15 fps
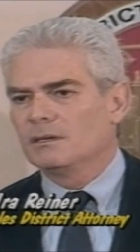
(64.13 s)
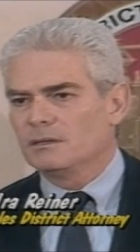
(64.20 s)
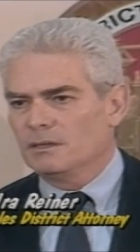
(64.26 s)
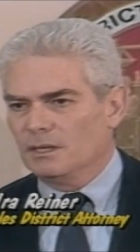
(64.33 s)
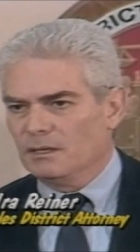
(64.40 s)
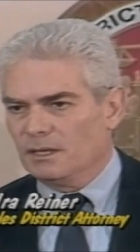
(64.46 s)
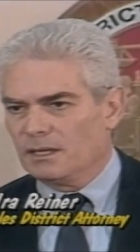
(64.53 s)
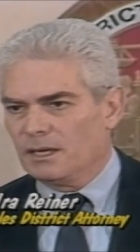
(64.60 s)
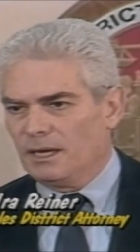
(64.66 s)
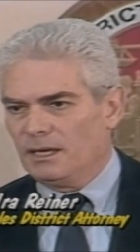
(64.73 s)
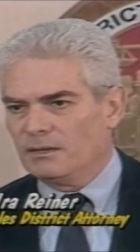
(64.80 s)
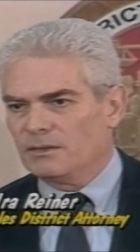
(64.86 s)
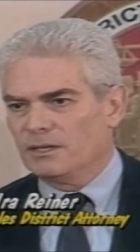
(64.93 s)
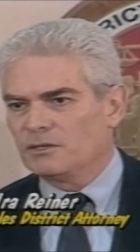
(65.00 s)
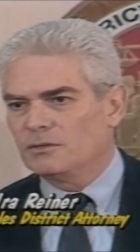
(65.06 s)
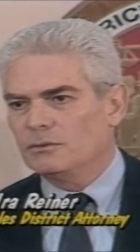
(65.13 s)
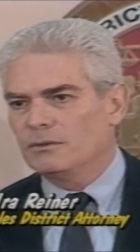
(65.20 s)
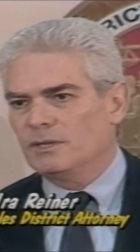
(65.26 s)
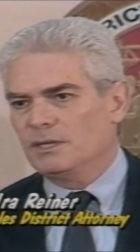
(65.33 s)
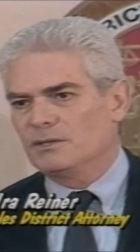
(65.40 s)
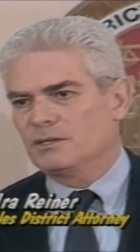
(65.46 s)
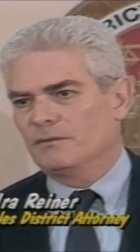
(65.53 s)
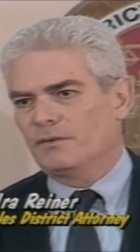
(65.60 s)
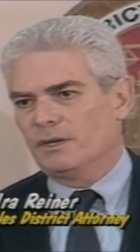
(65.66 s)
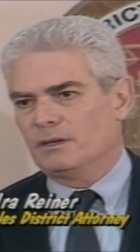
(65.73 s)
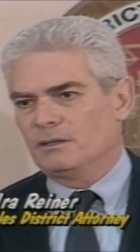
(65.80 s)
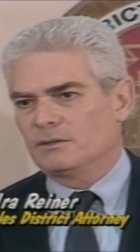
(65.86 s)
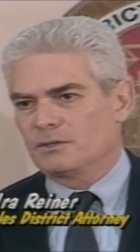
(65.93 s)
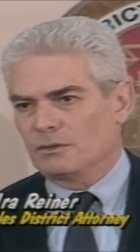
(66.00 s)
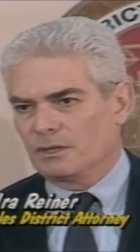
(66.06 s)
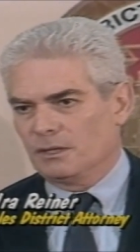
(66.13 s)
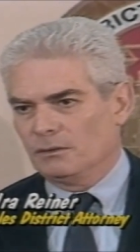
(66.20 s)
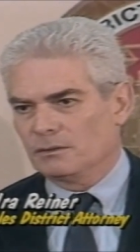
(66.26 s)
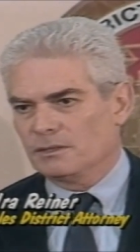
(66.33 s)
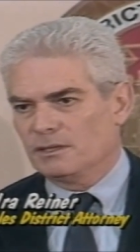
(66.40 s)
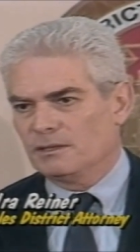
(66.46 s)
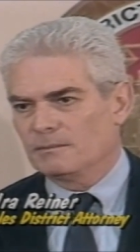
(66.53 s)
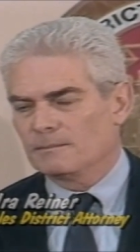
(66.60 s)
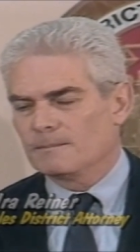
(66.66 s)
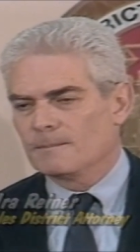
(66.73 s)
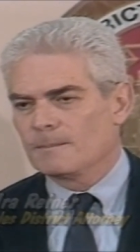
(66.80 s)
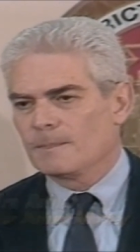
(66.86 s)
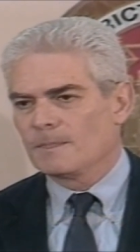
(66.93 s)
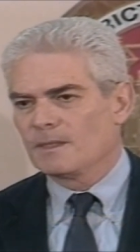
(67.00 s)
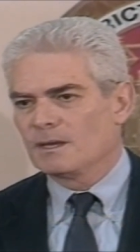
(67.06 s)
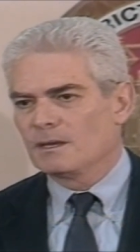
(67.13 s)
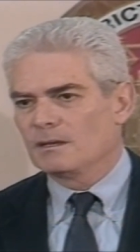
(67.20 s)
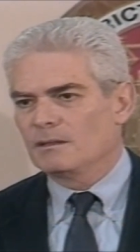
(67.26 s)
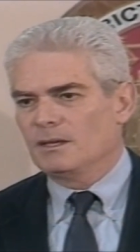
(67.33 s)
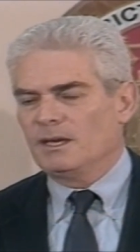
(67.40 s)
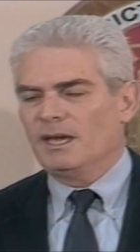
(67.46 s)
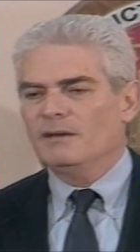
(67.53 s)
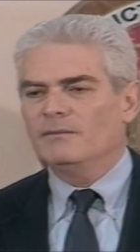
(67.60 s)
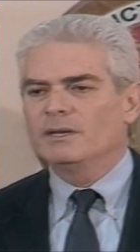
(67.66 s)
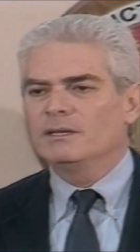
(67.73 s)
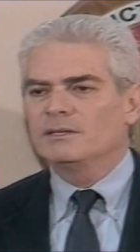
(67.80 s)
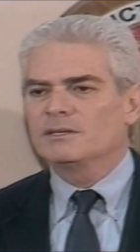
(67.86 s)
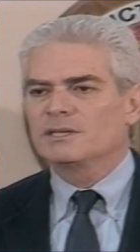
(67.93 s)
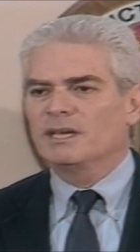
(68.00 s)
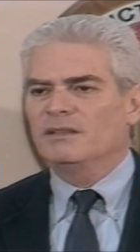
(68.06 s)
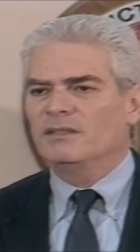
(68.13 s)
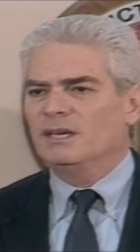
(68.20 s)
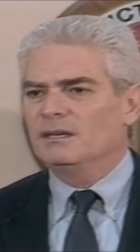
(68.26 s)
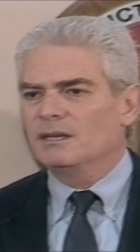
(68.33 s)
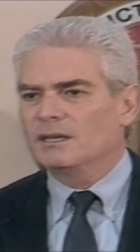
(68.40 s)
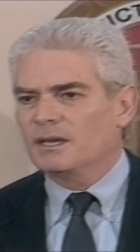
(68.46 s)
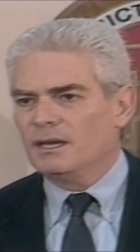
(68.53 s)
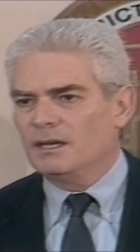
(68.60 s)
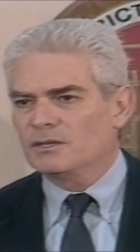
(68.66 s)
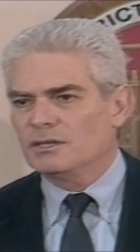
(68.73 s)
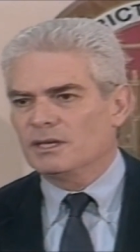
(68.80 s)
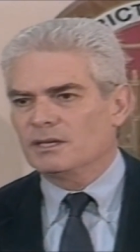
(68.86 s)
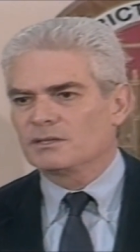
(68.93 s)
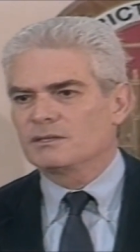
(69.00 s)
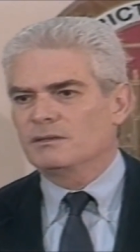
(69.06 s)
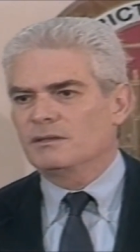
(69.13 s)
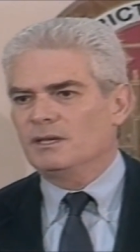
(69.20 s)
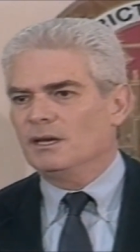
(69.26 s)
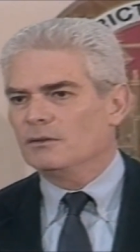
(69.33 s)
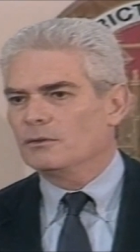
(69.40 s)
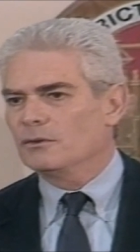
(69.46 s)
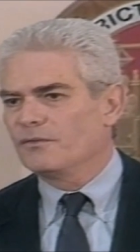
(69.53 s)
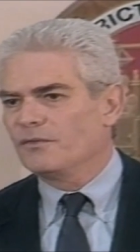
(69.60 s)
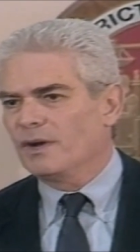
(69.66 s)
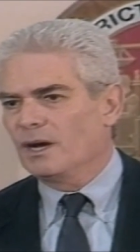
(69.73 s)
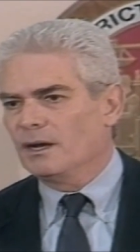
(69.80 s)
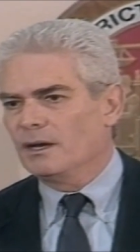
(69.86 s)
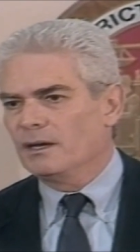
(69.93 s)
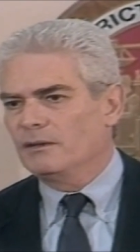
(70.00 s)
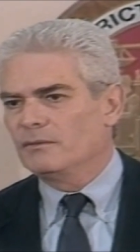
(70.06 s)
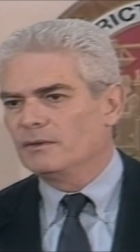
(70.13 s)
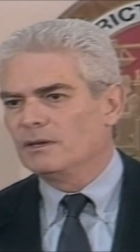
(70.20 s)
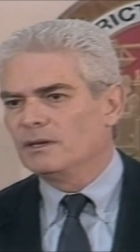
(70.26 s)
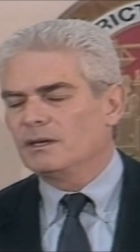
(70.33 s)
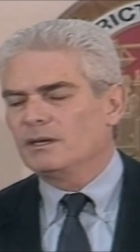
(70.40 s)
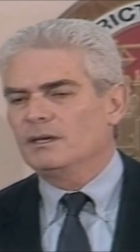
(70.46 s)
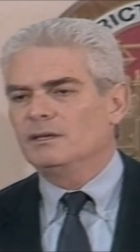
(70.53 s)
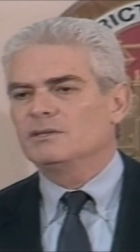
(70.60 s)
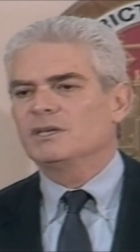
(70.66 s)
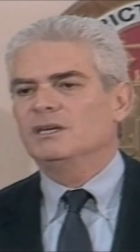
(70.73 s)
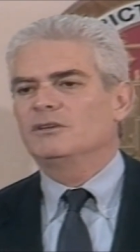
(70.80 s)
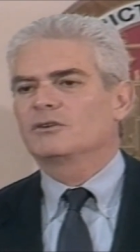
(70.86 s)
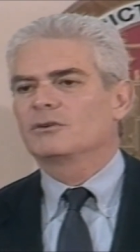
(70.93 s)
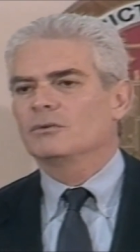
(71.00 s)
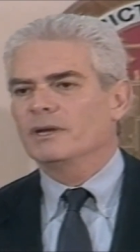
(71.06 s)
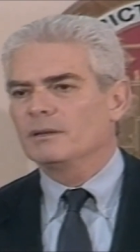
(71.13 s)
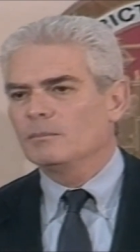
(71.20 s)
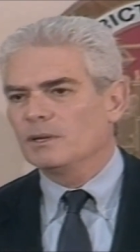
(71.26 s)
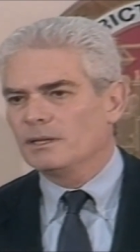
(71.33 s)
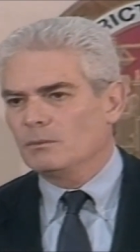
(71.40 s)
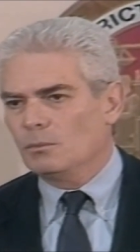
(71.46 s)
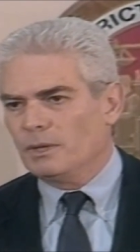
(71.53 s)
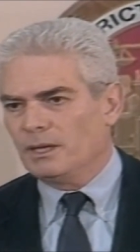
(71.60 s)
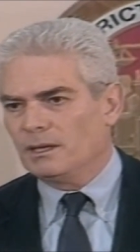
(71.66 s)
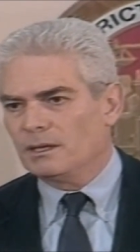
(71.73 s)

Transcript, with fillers: indicate that two of these defendants are guilty. The evidence and the indication as to the other five is incredibly weak